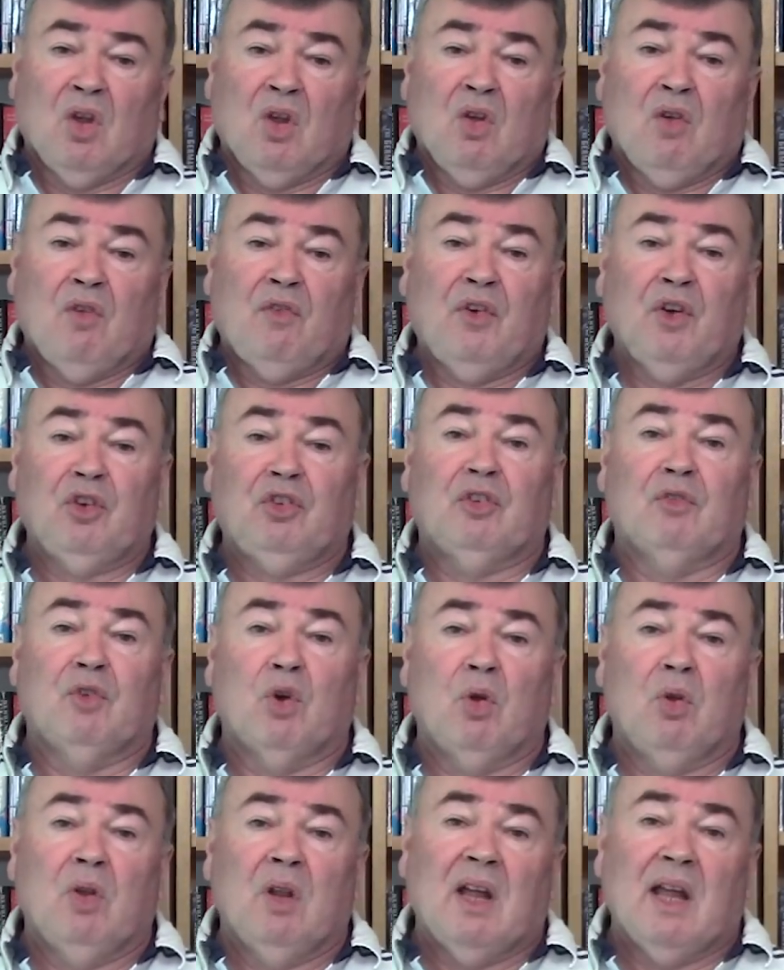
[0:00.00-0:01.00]
First of
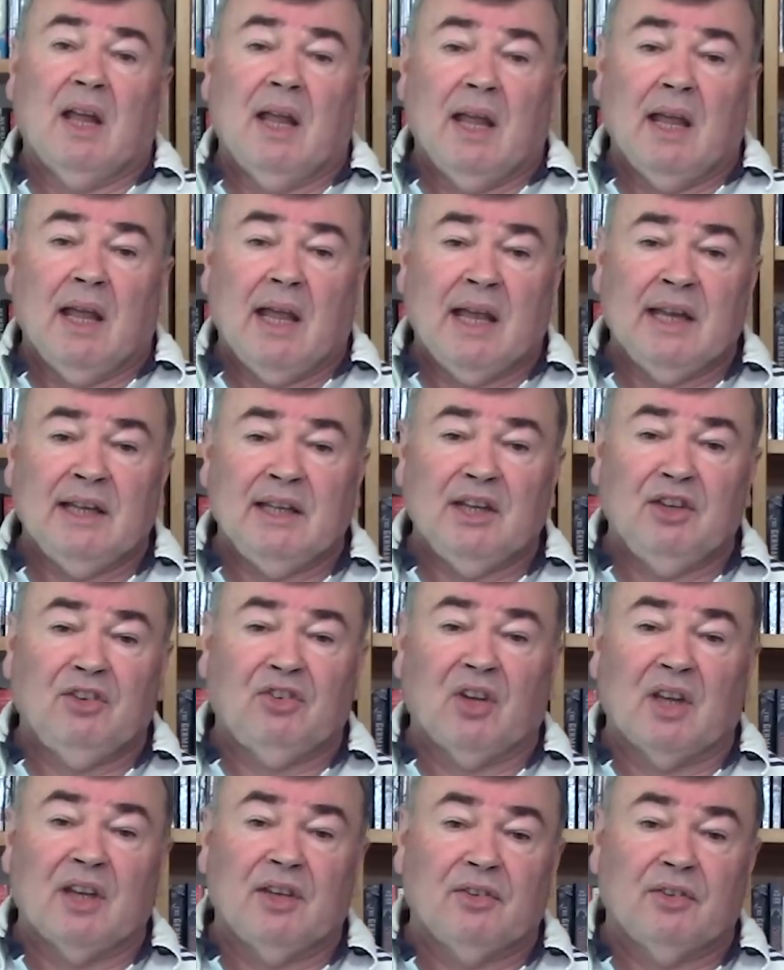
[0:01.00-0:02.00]
all,
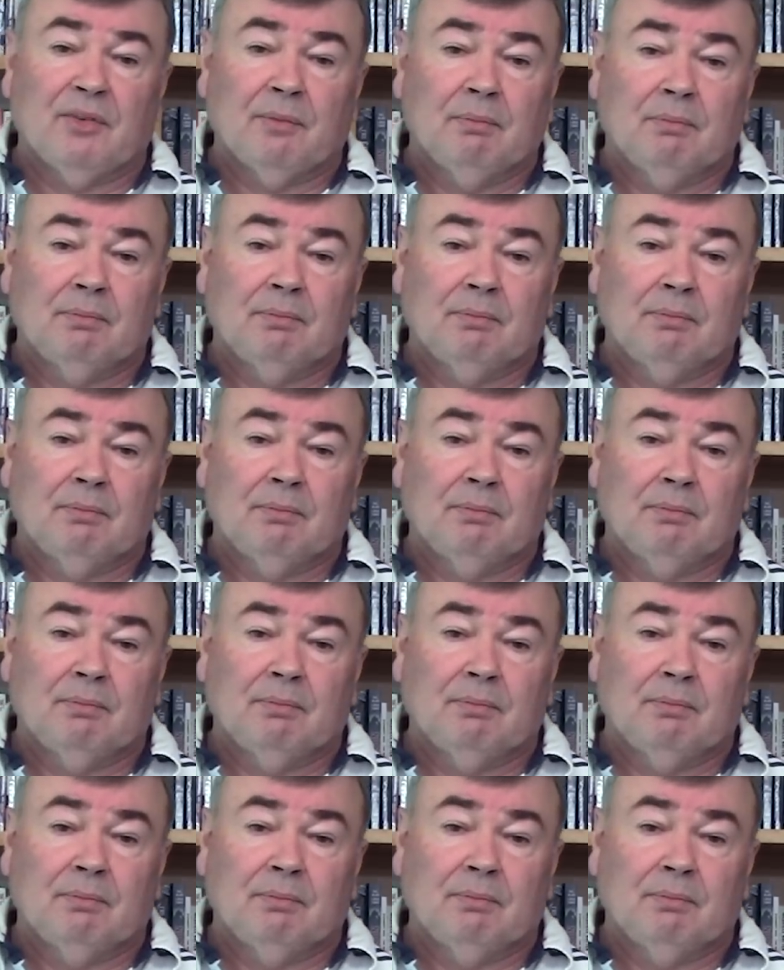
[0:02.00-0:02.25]
ADCs.